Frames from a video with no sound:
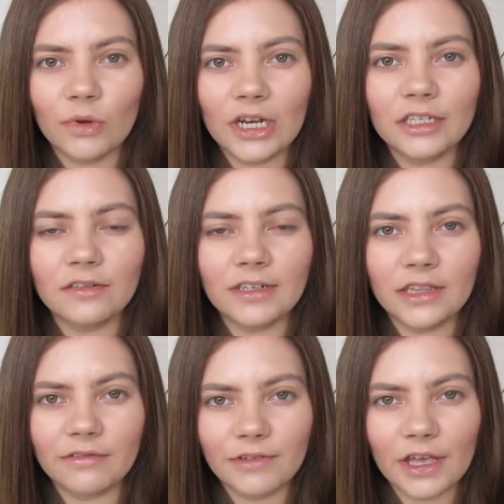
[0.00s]
We're literally
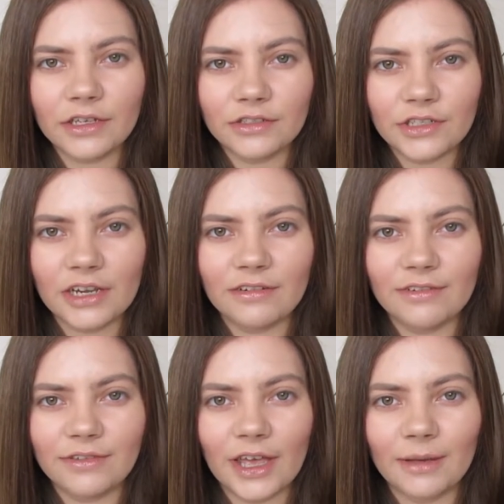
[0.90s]
in the first year
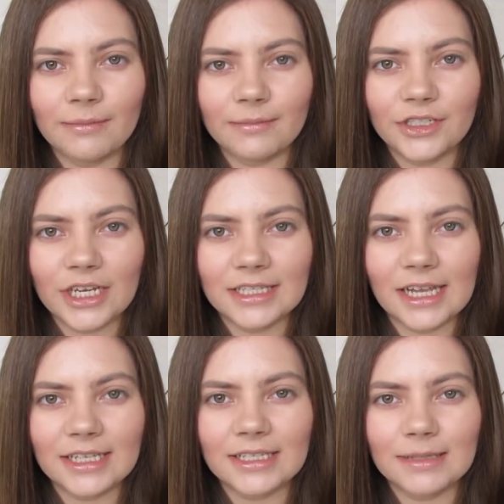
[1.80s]
of
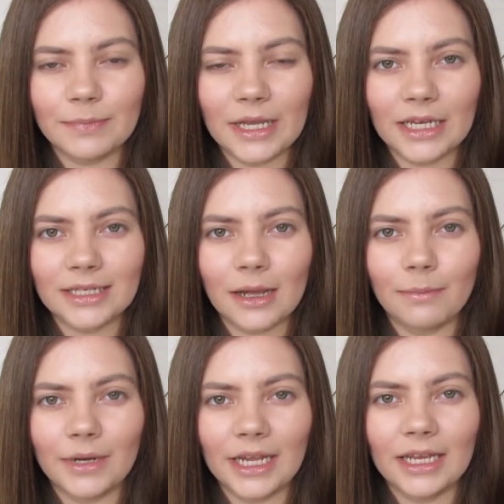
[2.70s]
ShearSense as being a
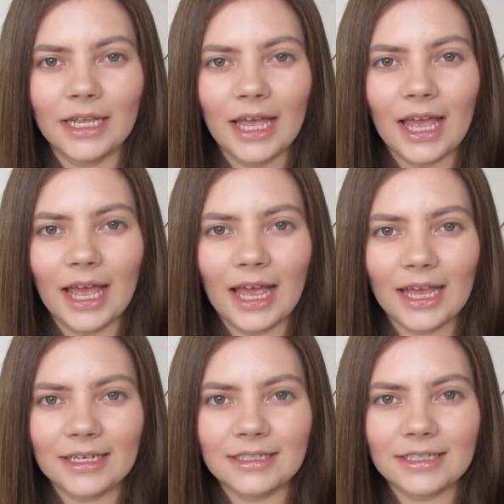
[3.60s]
company,
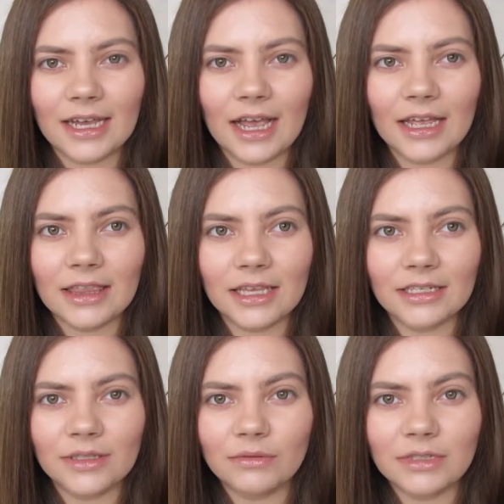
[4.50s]
and I think
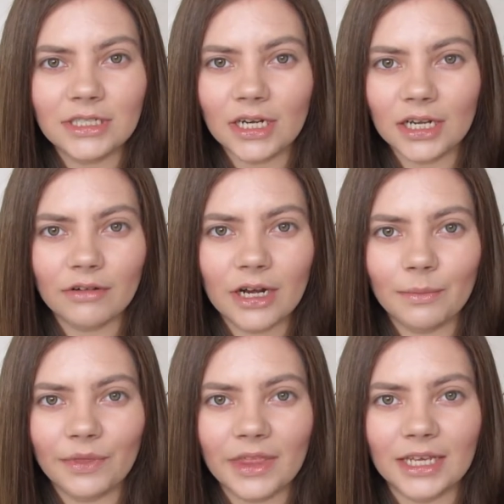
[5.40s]
it's already done
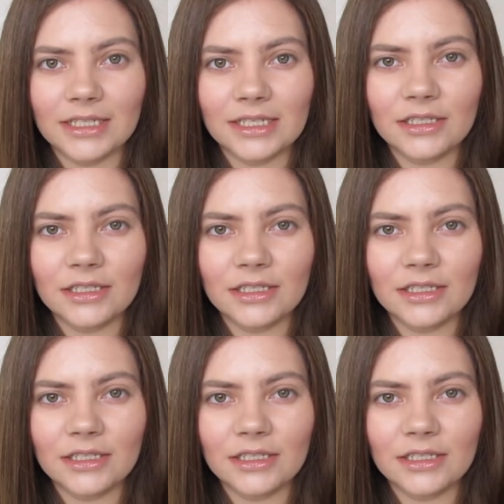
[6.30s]
incredible things.